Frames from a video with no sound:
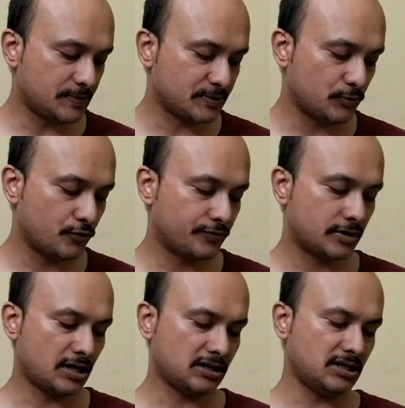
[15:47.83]
Her lips
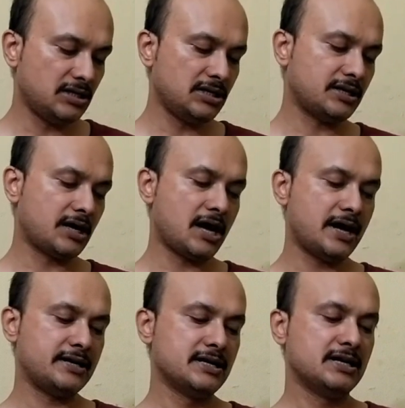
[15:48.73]
moved. Nothing,
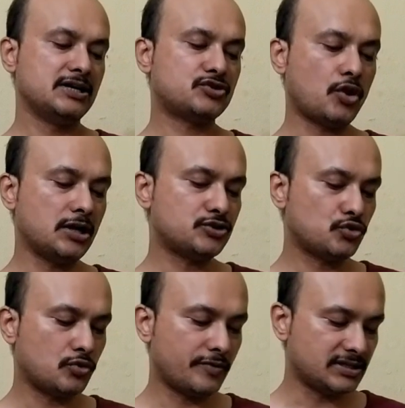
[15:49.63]
he cried. It's
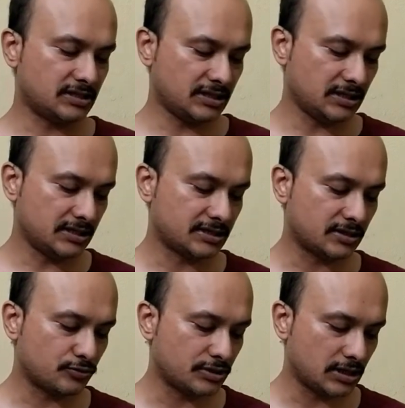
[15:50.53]
all a joke, wasn't
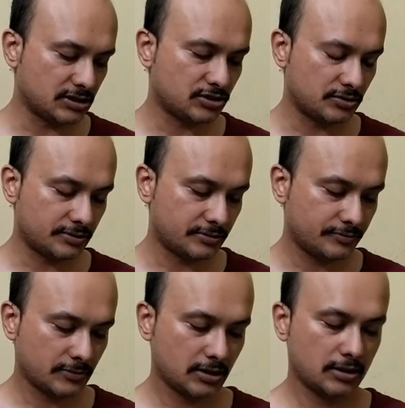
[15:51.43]
it? He turned to the other
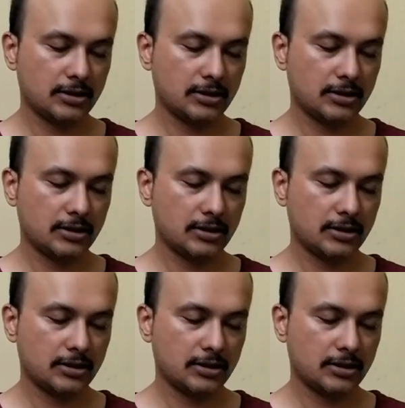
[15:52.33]
children.